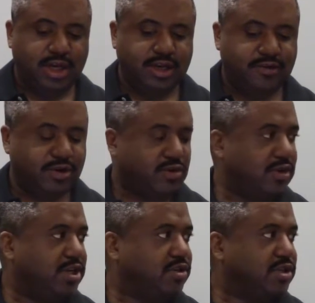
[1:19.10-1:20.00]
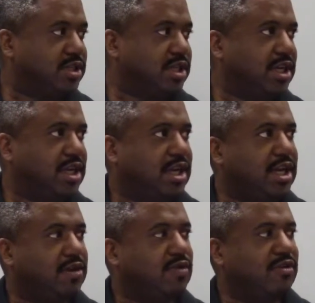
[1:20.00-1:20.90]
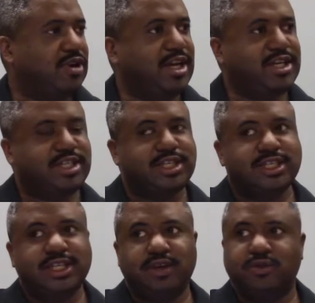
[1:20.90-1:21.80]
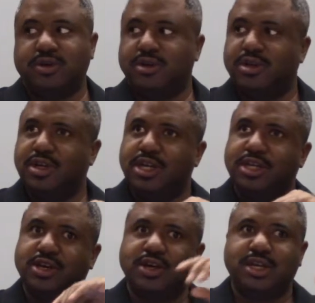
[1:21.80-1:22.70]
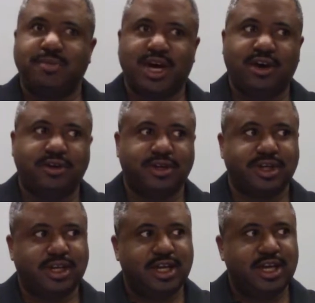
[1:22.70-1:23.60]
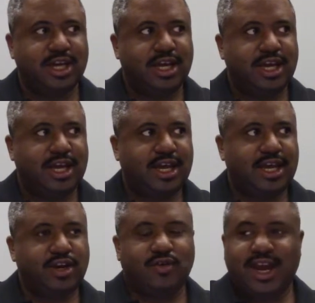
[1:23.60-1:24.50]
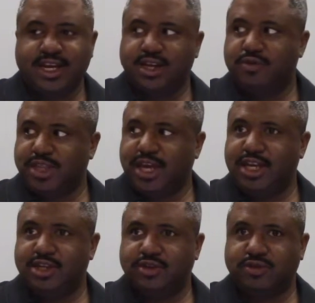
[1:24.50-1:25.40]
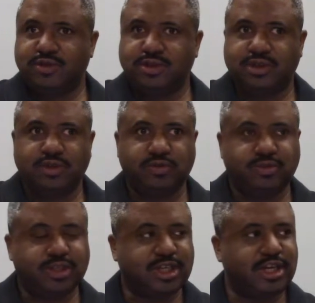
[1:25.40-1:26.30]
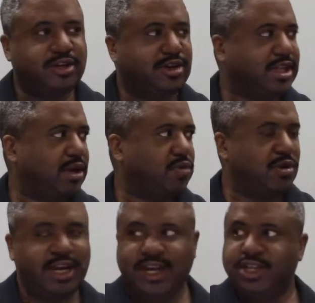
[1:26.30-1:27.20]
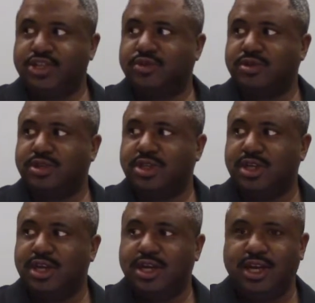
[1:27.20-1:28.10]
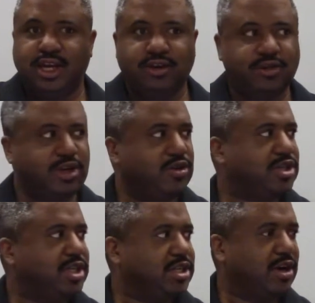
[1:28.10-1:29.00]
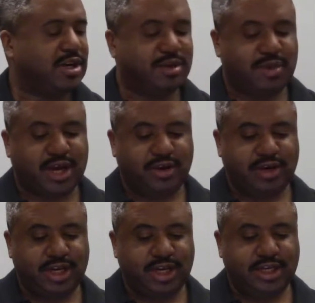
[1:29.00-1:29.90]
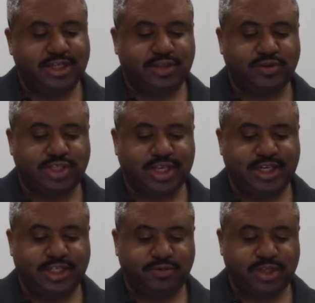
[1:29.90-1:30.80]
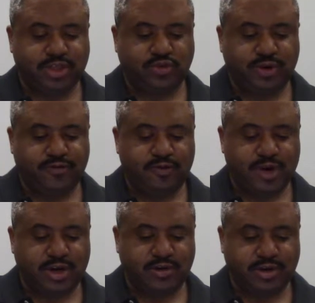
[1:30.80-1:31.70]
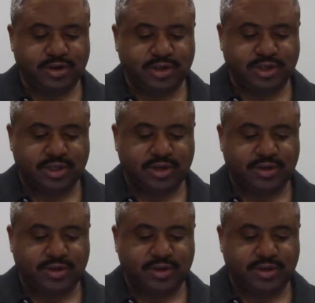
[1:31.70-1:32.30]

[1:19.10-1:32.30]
Living creatures in Revelations, they were talked about interacting with angels, so it was clear that they weren't angels. And they were usually talked about in association with the 24 elders.